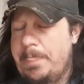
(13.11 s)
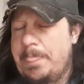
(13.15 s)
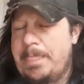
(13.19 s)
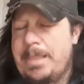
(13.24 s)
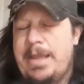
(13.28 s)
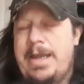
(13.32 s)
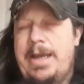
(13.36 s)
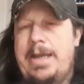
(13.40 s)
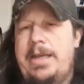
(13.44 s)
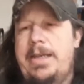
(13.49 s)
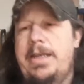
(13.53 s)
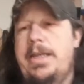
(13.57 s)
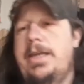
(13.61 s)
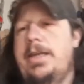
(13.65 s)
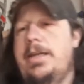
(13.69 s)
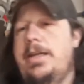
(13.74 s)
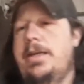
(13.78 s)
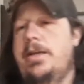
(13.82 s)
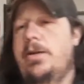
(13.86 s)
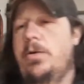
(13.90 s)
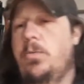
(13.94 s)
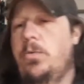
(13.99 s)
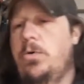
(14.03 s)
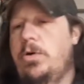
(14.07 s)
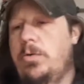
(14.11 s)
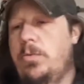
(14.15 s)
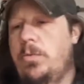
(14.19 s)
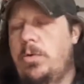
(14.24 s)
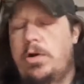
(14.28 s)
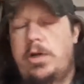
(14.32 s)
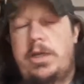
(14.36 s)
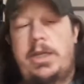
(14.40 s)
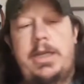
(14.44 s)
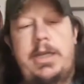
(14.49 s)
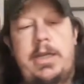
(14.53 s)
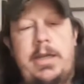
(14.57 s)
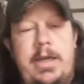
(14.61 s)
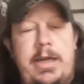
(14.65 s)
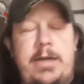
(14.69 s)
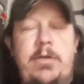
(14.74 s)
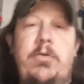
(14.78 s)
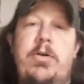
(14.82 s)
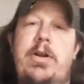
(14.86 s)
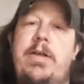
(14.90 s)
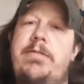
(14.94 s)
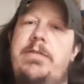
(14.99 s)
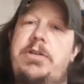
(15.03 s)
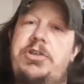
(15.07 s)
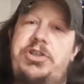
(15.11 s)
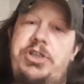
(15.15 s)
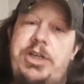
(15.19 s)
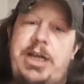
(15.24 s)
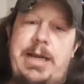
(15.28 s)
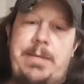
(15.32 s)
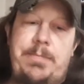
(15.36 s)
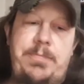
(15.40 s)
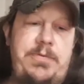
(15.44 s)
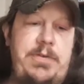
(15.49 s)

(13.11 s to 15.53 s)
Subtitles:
Kind of getting into woodworking. I don't have the shop